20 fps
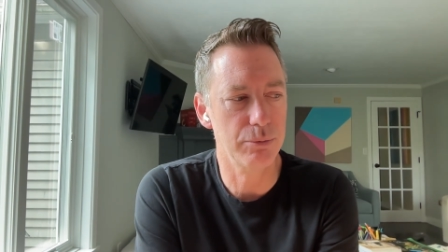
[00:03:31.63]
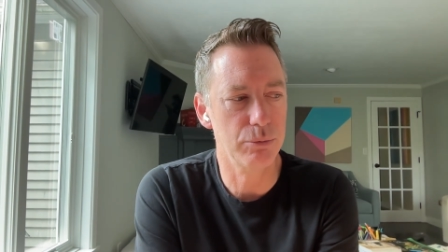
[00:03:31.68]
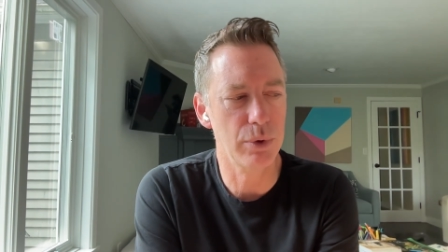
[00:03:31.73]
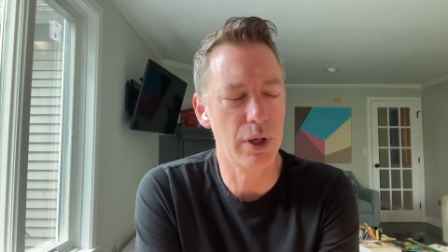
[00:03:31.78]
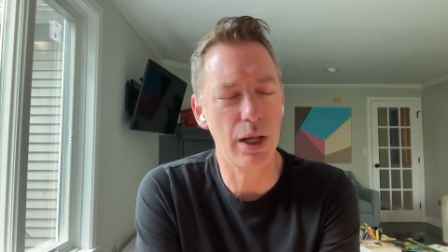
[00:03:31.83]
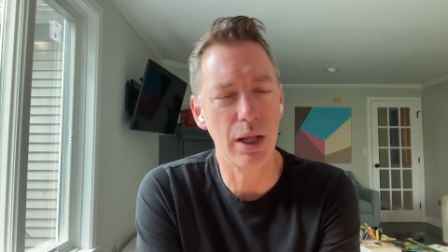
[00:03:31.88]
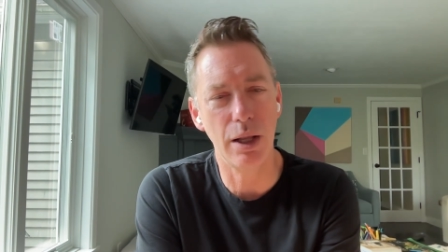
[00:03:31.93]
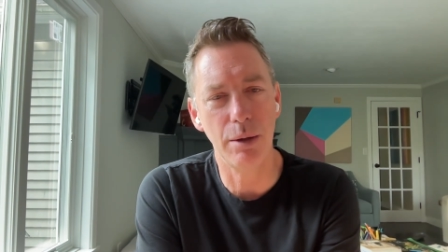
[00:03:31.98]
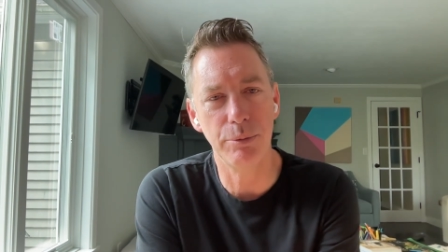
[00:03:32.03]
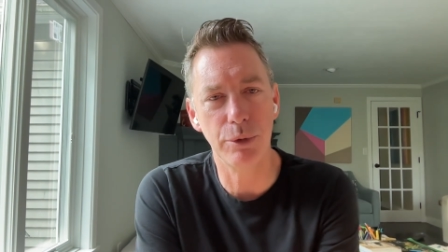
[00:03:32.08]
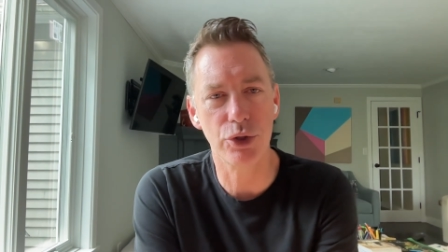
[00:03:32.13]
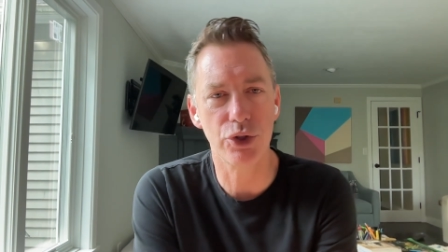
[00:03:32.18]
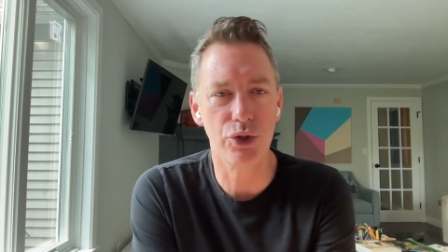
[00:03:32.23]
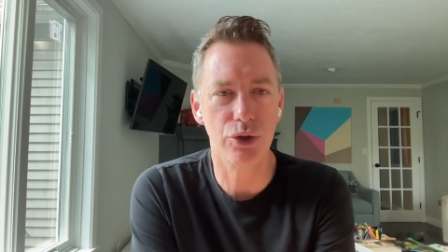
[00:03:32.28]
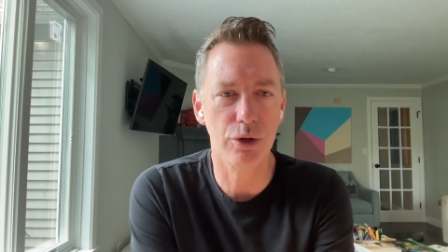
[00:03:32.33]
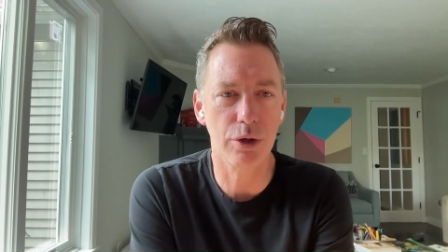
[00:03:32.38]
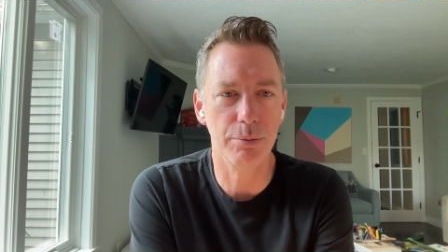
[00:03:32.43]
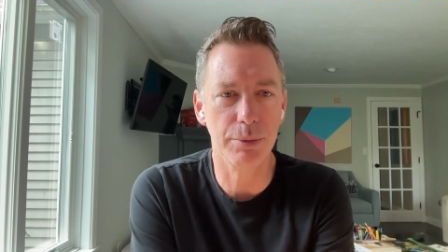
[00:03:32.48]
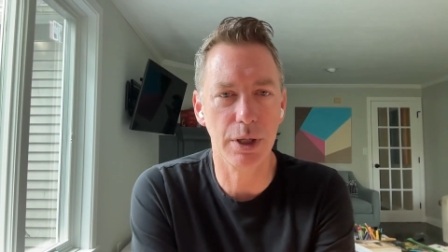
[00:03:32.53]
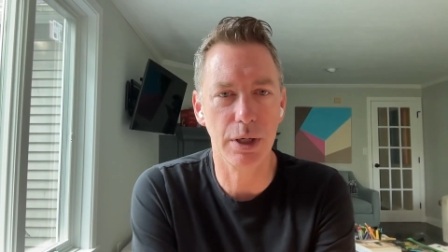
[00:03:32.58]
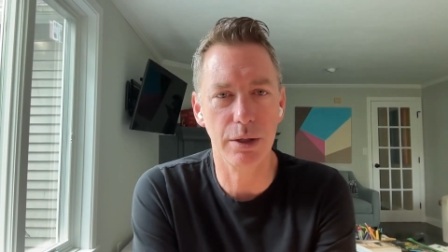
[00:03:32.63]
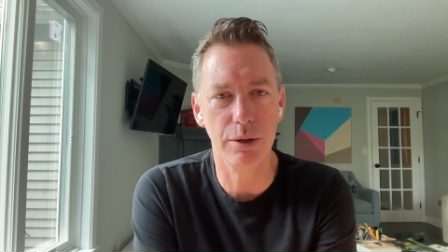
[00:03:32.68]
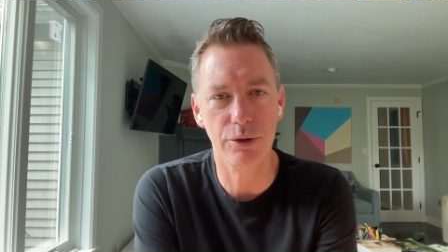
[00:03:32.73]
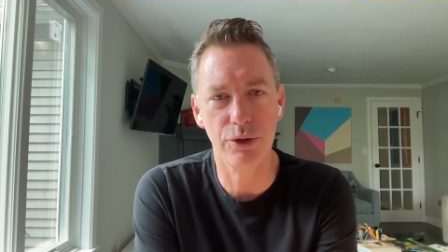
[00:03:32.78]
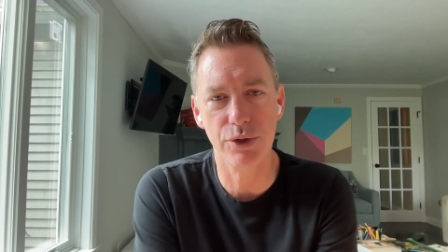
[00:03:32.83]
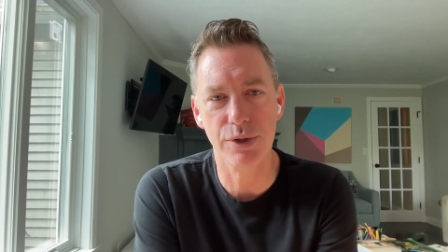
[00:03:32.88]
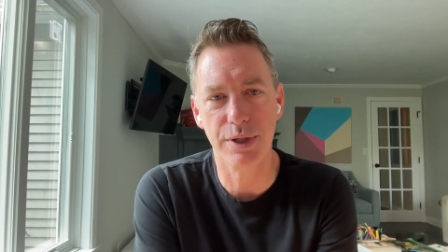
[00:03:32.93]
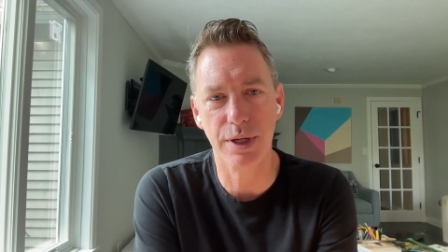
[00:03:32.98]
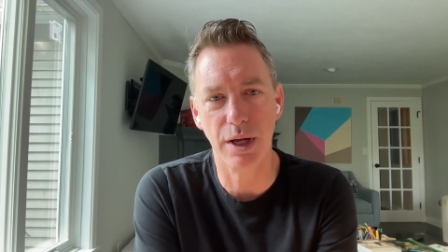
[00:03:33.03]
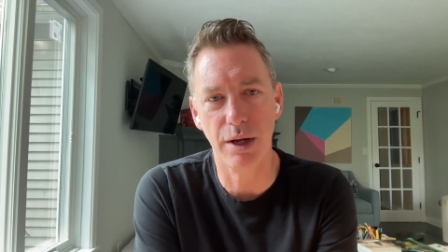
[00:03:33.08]
well, I'm not sure I'm going to
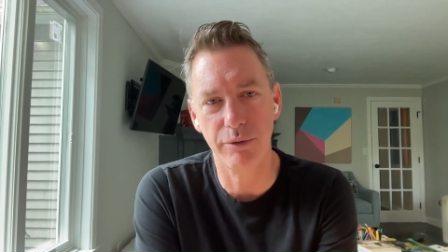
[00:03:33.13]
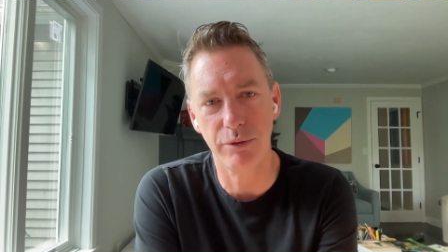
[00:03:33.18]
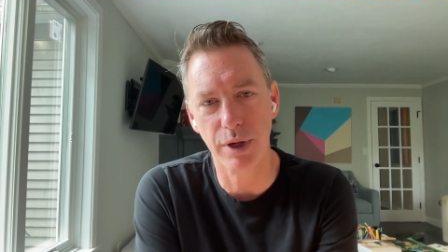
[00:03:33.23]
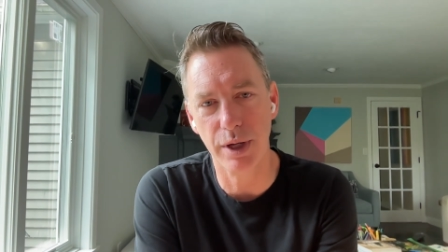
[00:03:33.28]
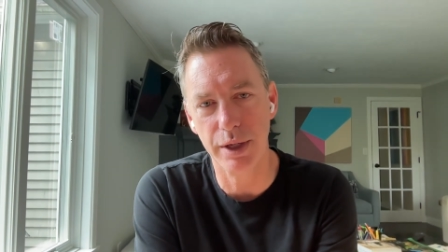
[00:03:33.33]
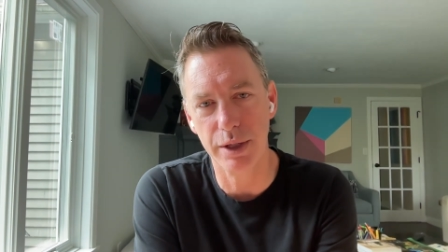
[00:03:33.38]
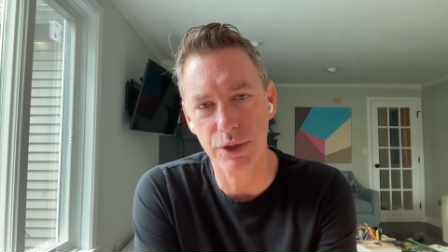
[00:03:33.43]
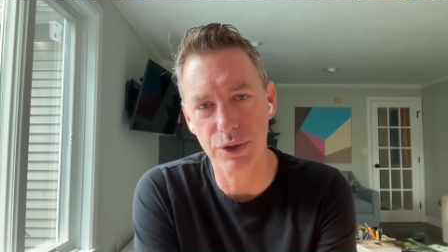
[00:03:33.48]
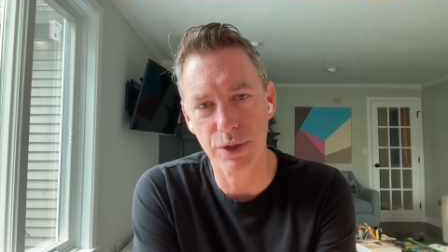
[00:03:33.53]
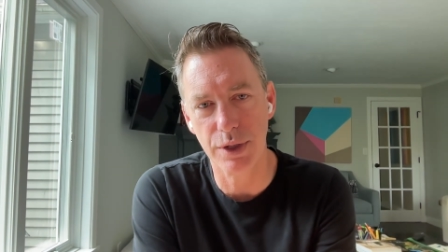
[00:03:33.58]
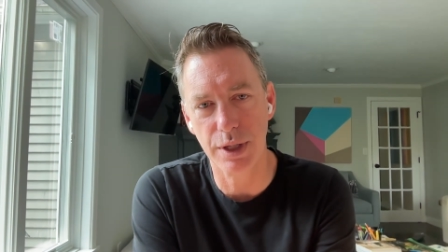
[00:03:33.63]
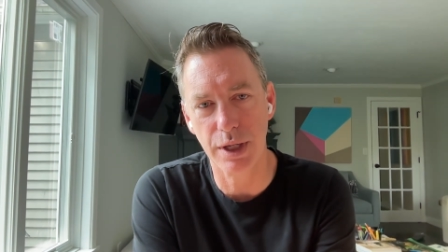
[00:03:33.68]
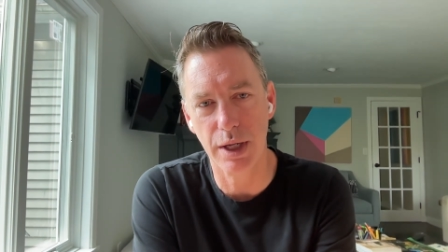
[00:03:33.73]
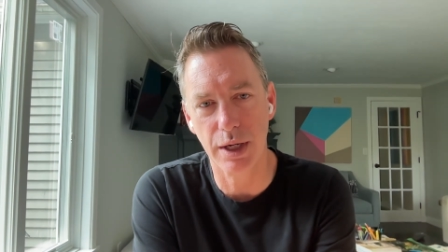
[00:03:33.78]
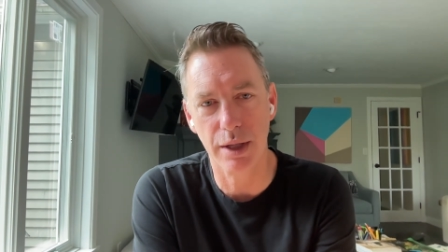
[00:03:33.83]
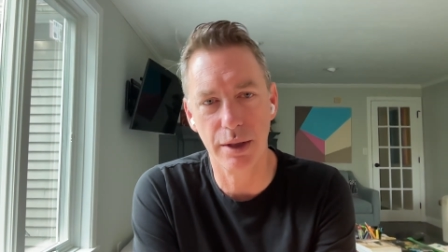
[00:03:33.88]
just dive right into that.